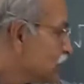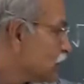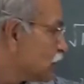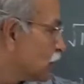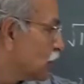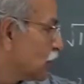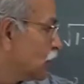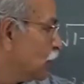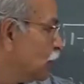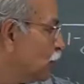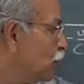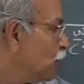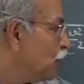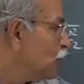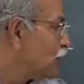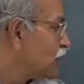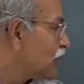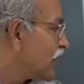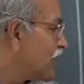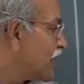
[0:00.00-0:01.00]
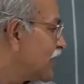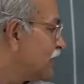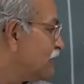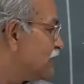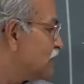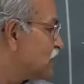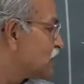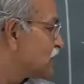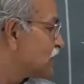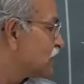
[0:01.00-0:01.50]
So, q
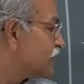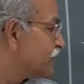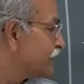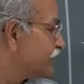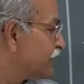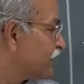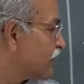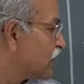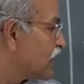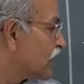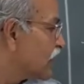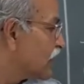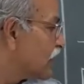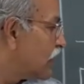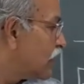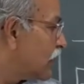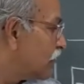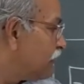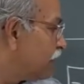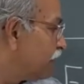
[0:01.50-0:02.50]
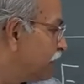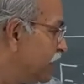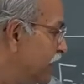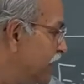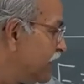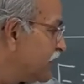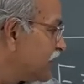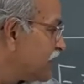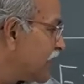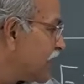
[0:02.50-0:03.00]
times
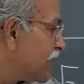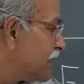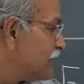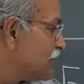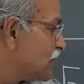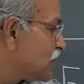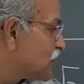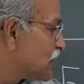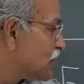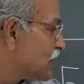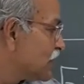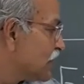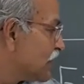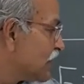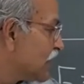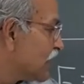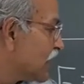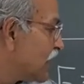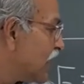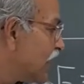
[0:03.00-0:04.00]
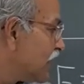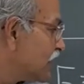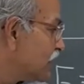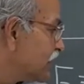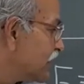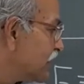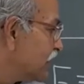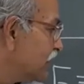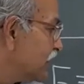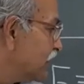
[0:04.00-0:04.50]
v times and
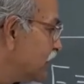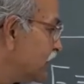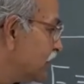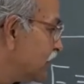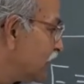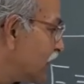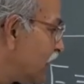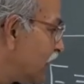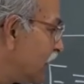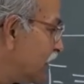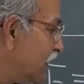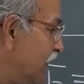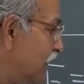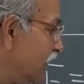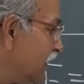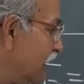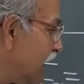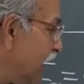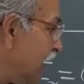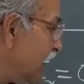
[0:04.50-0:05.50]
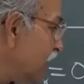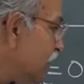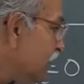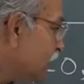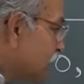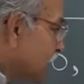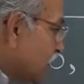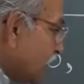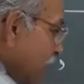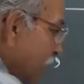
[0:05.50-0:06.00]
then I and
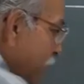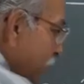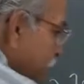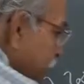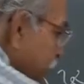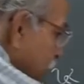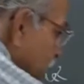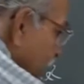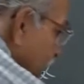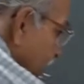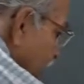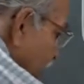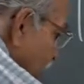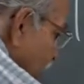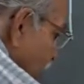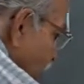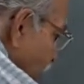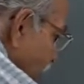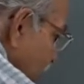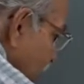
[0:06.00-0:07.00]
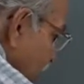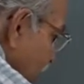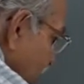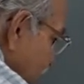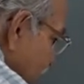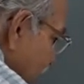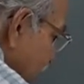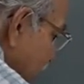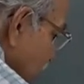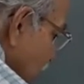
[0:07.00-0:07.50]
epsilon naught
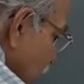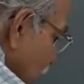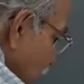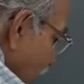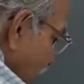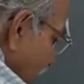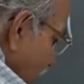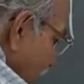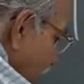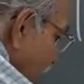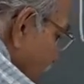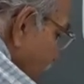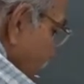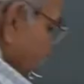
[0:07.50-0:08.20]
c square